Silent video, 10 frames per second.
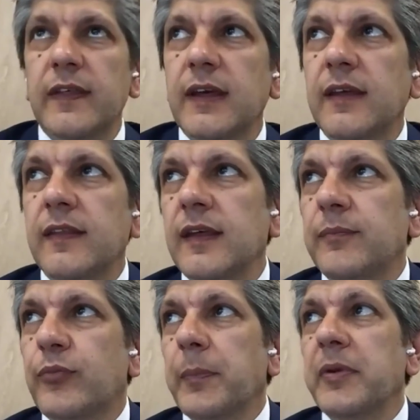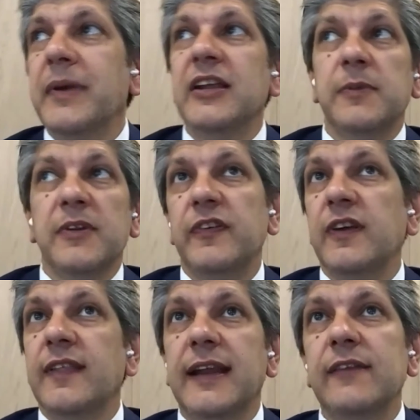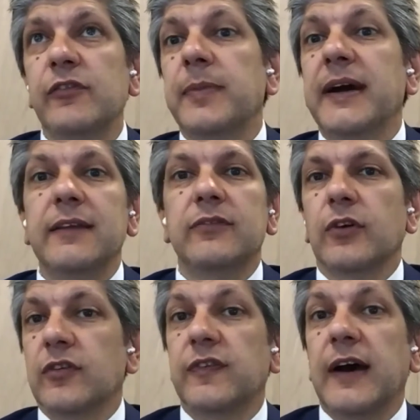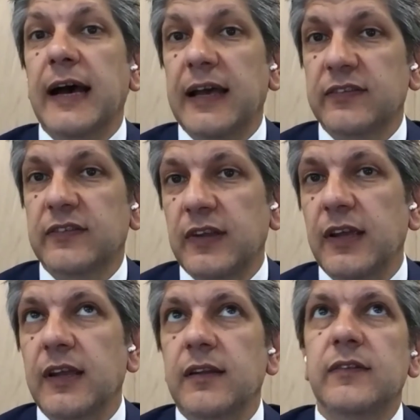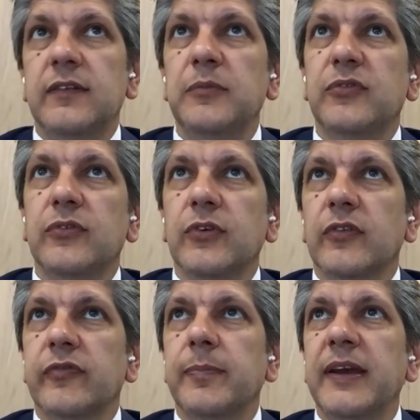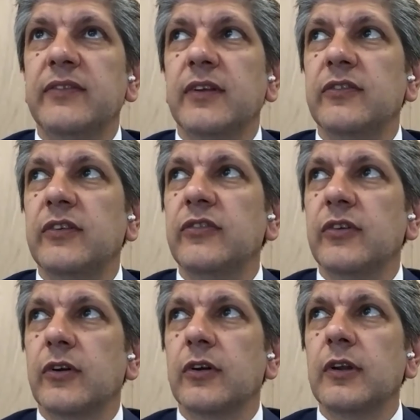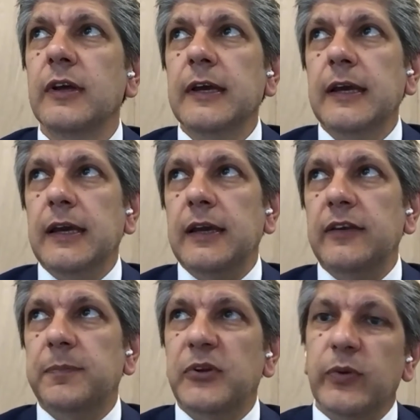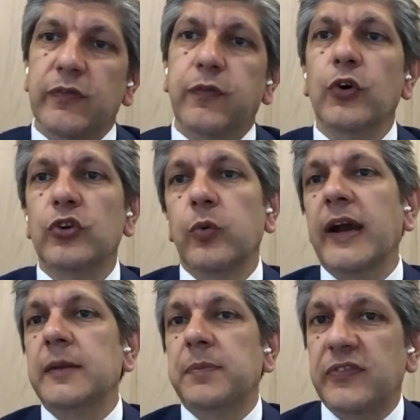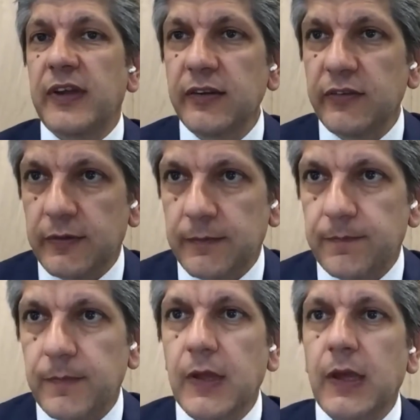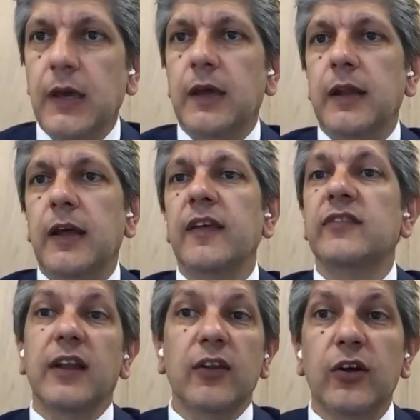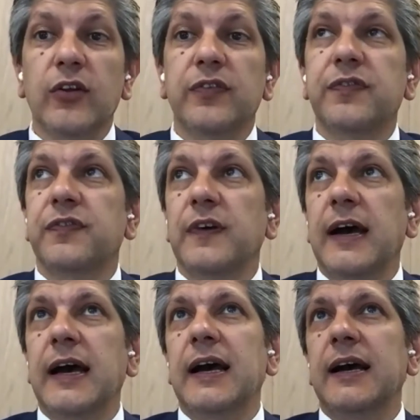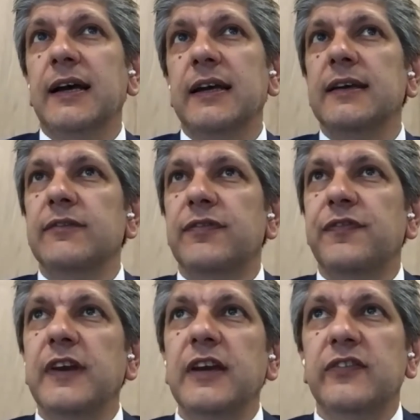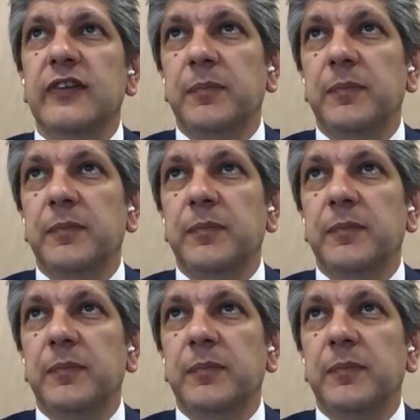the property management fee that everybody sort of asks and seems to sort of base a decision on is between 4 to 8%. Now there's a lot of fees.